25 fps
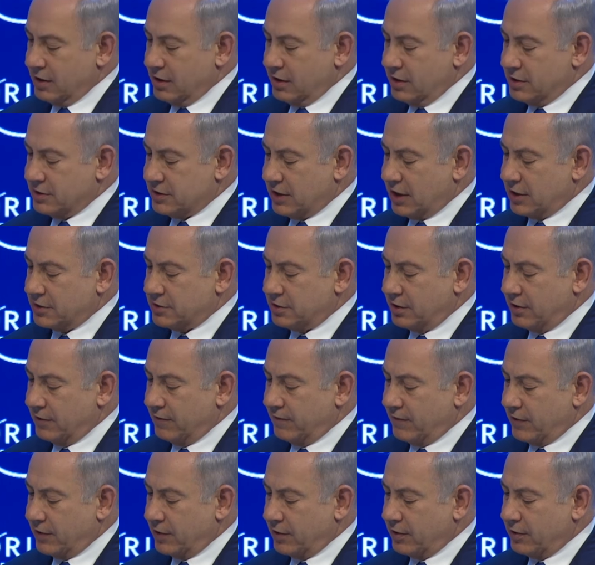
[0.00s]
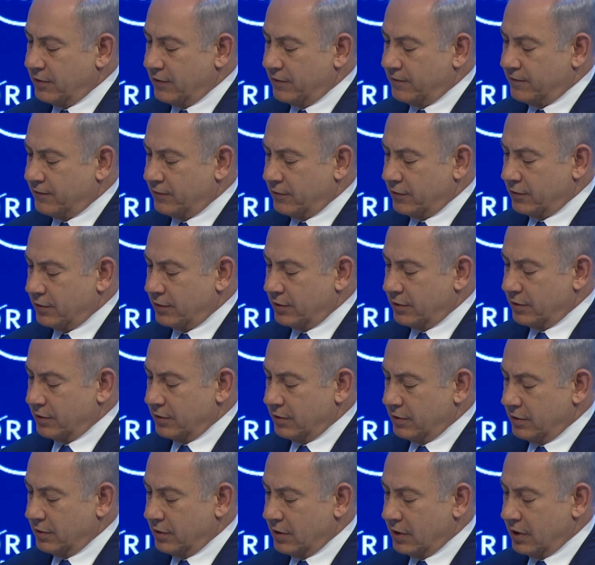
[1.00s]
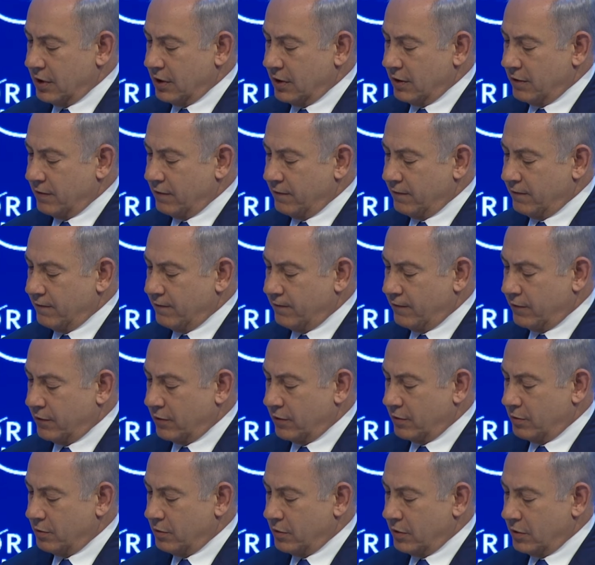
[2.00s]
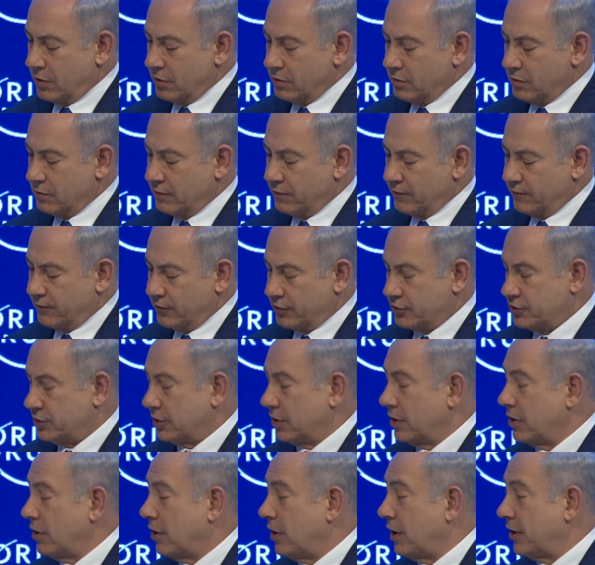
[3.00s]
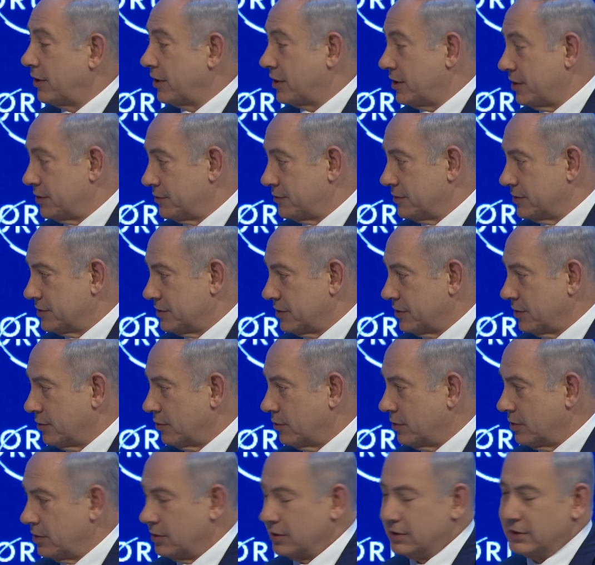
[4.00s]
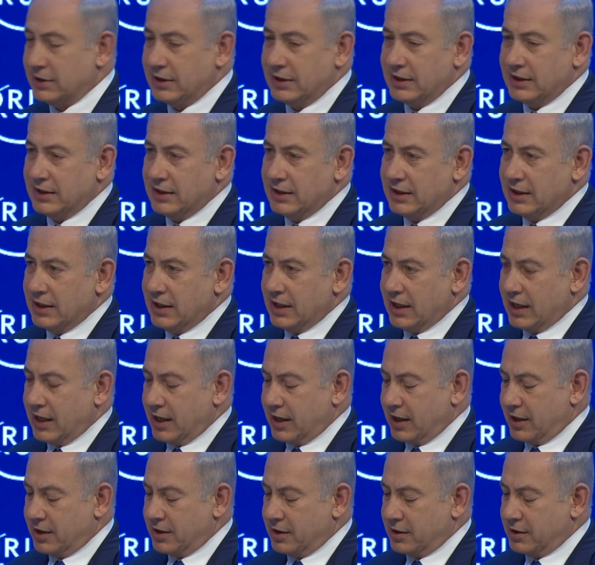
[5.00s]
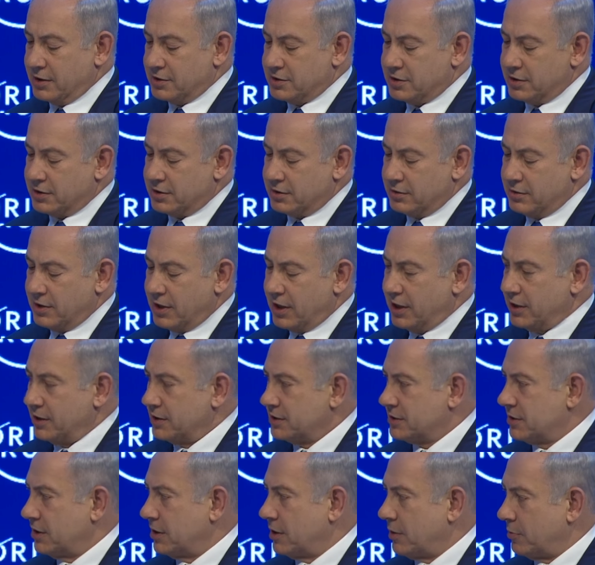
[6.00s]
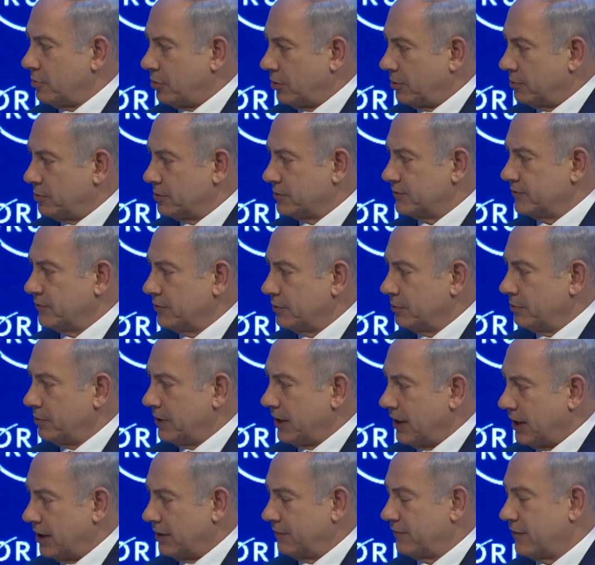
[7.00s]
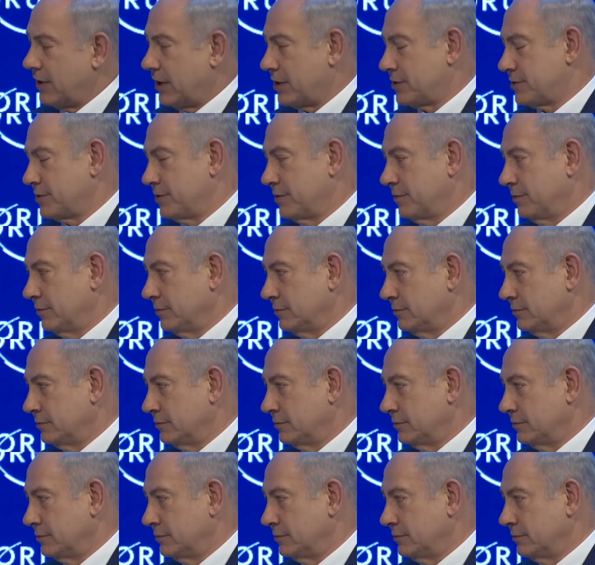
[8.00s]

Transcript: is actually very good for for virtually all the countries in the world, and I think it should unite us on a purposeful plan of action.